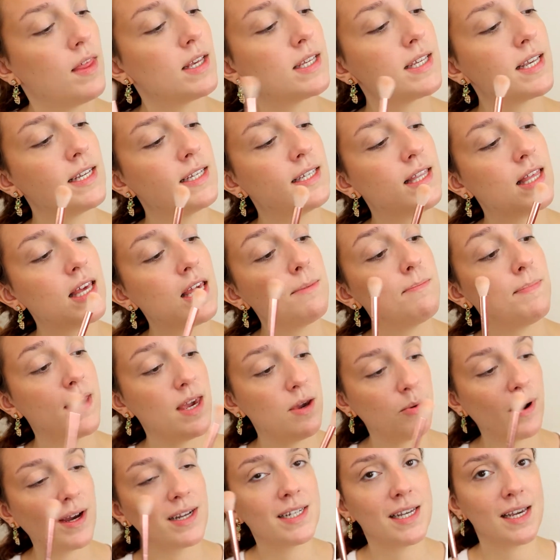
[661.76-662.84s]
This is the
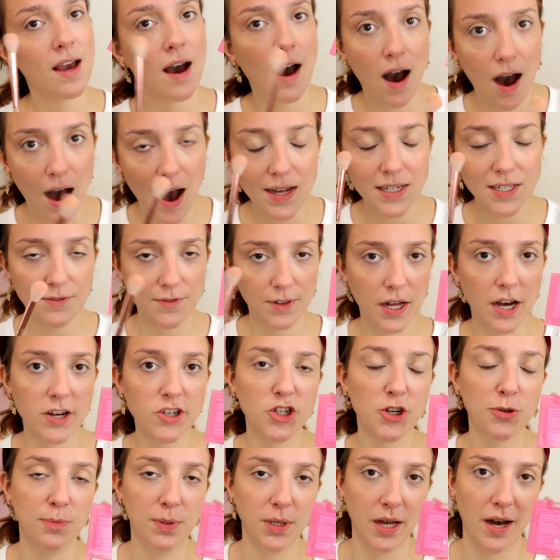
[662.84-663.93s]
P Y T Hot
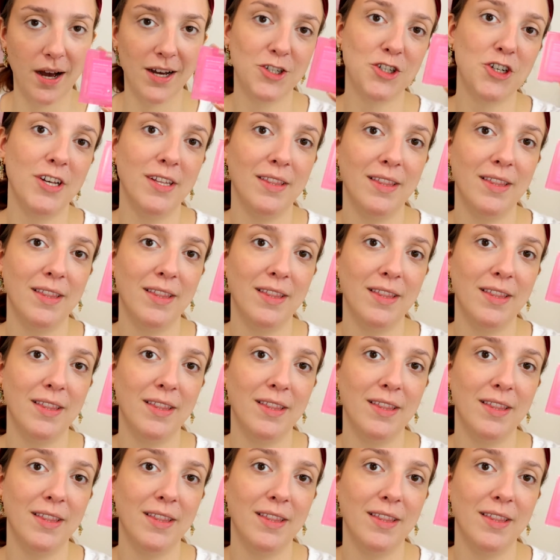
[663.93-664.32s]
Flush Blush